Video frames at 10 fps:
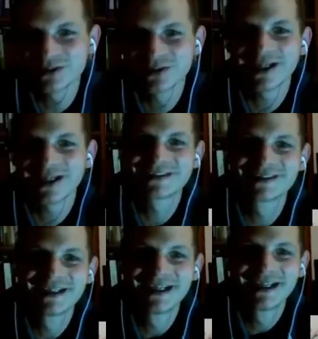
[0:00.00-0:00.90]
with the
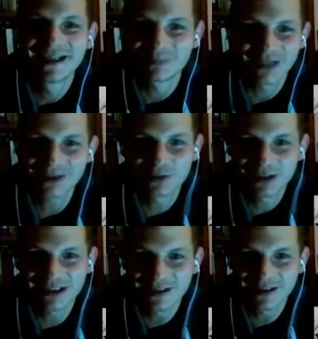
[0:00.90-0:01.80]
knight. But
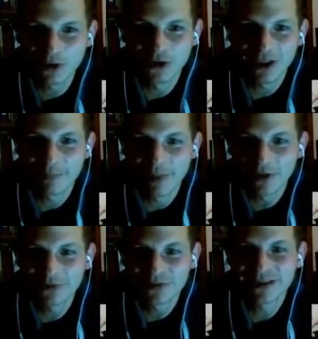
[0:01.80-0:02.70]
actually, they were
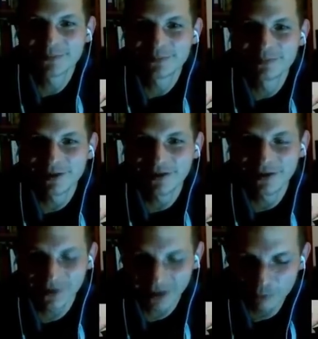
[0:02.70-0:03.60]
about the same
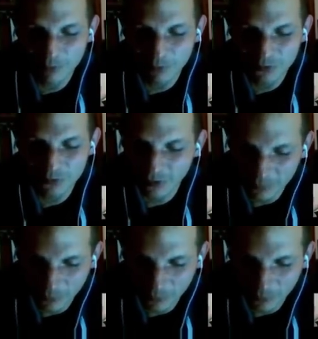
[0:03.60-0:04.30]
equipment. So